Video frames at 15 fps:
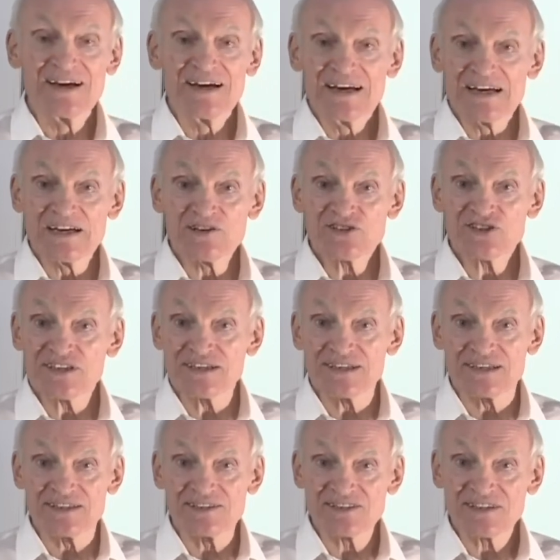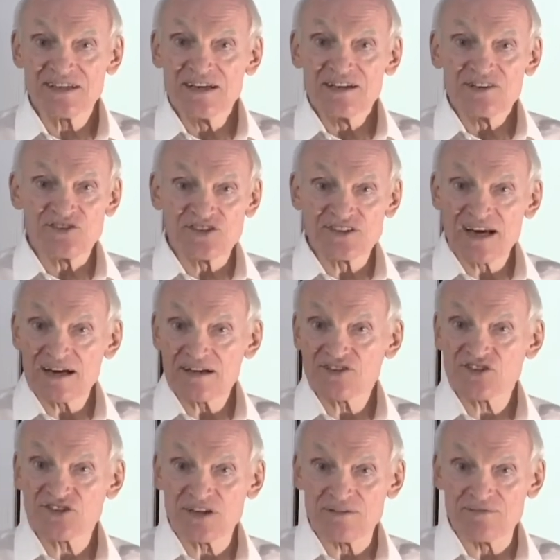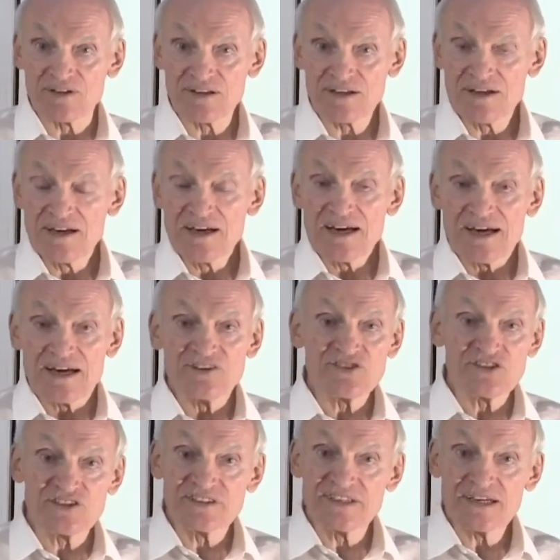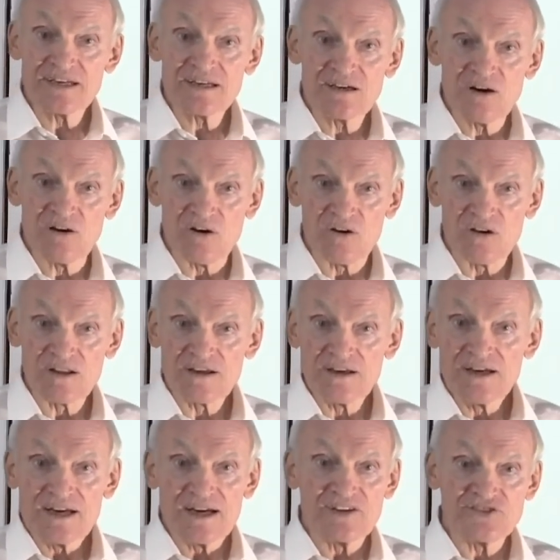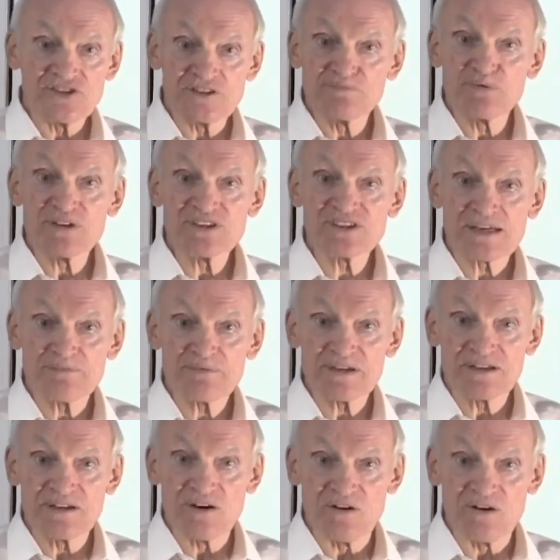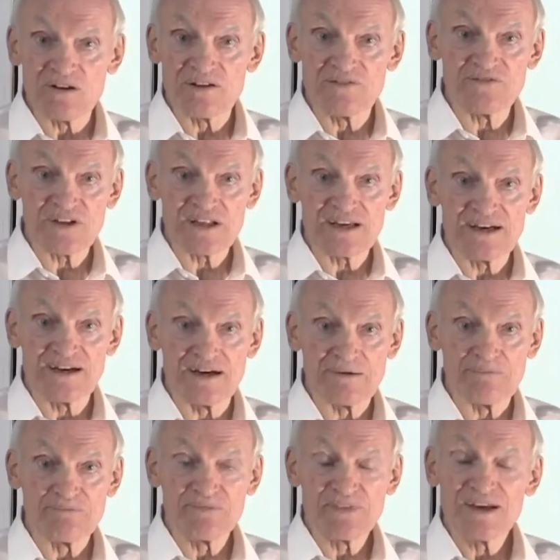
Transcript: Here she is, she's got a shovel, and she's digging a hole, and she's putting something in the hole and filling it up.